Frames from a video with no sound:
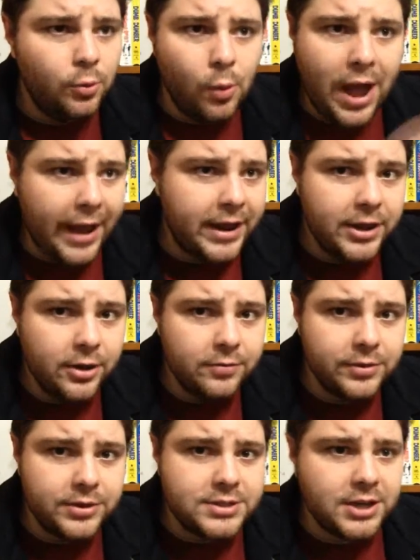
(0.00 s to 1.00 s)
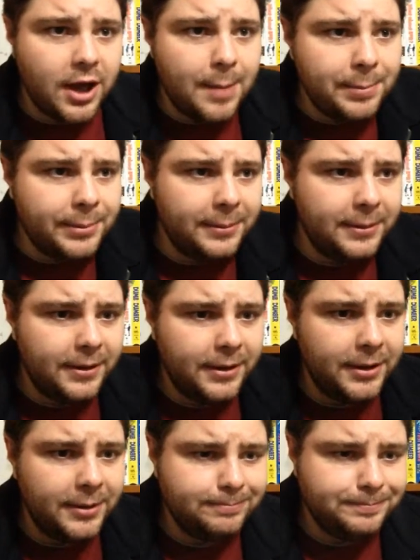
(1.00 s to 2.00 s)
wacky, over the top
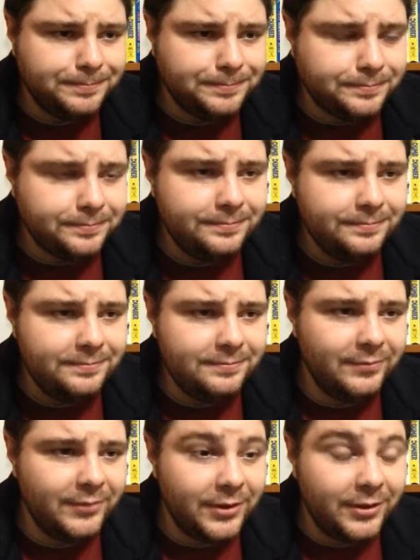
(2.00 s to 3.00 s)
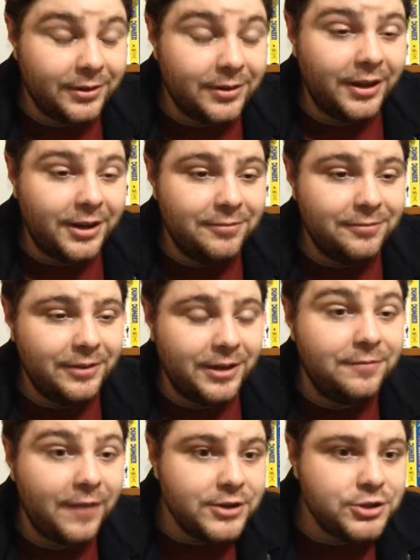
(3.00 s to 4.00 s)
kind of
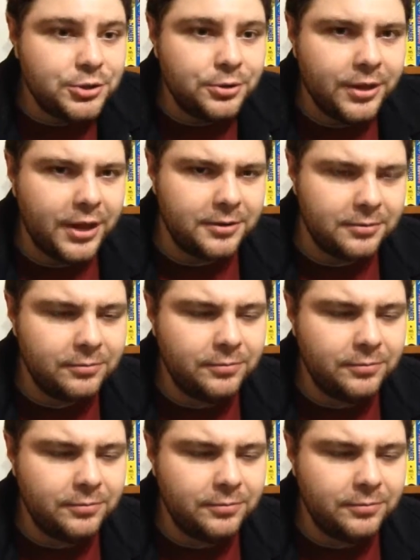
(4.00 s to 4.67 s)
adventure that